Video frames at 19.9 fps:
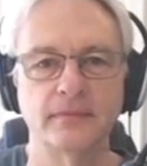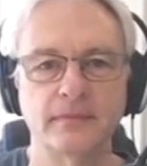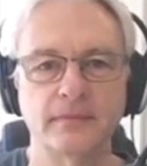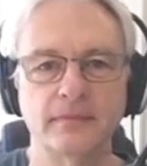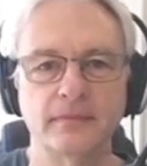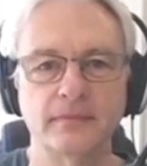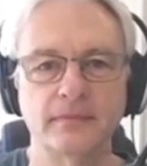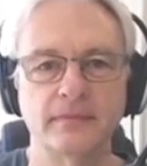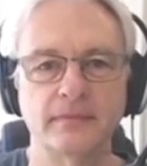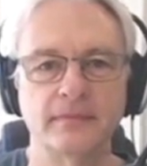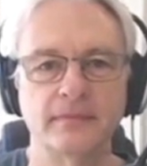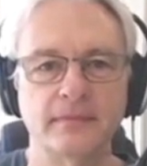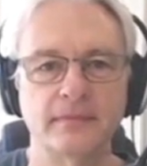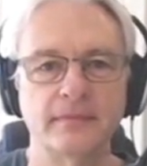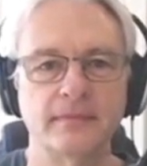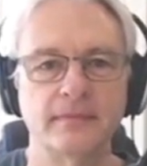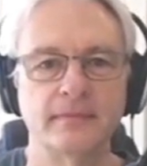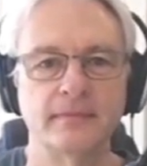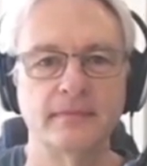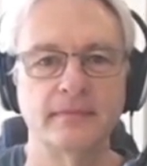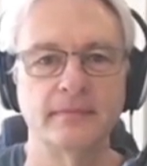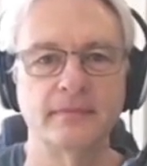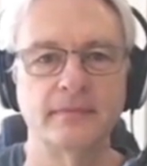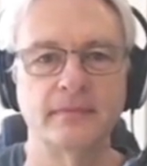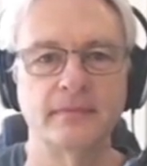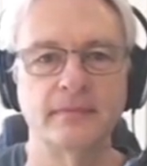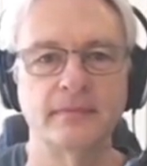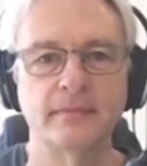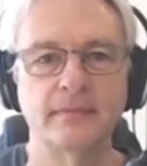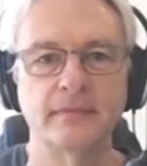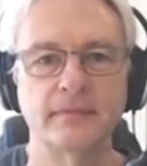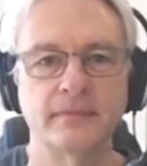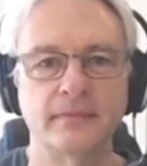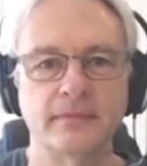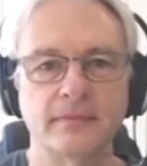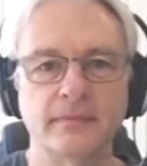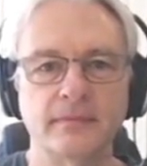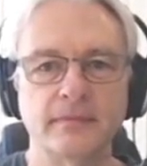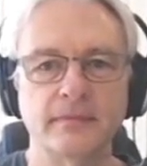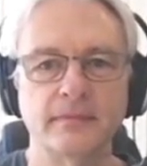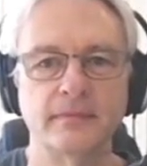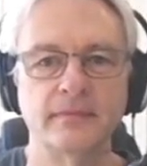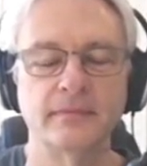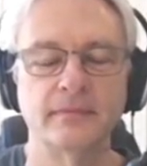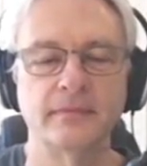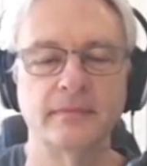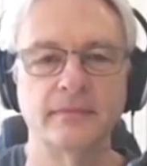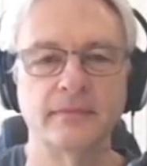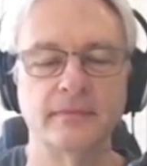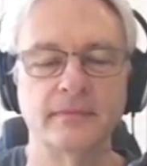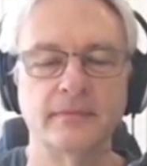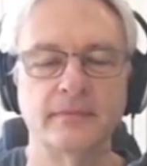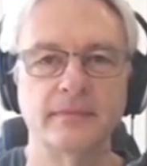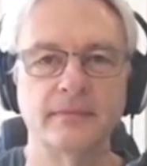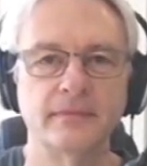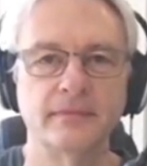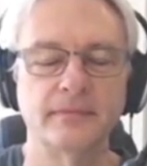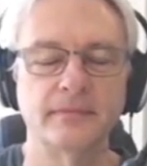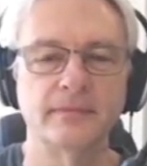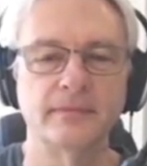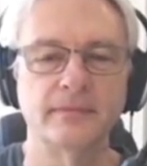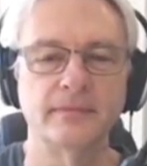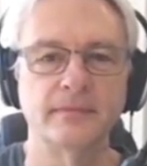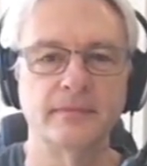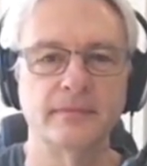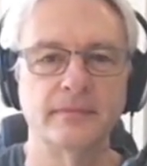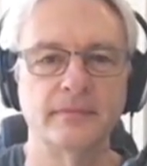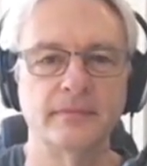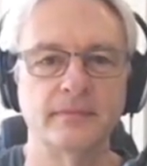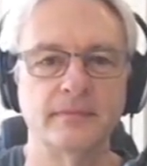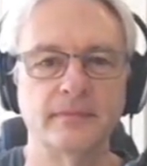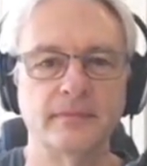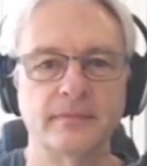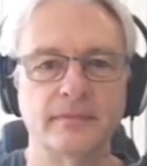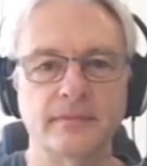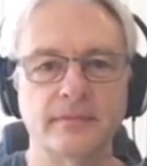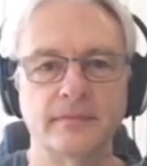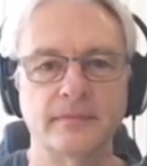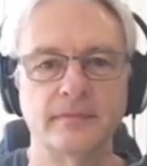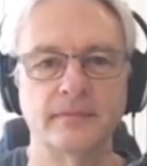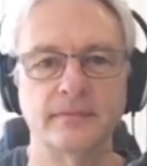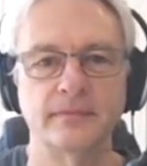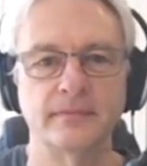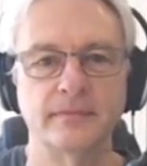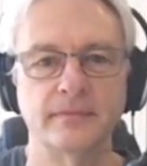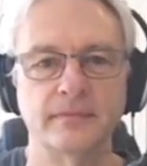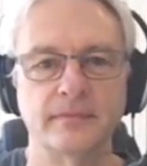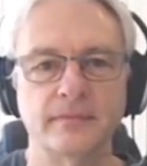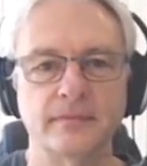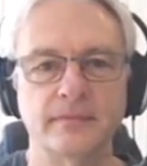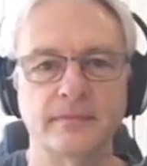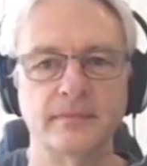(not speaking)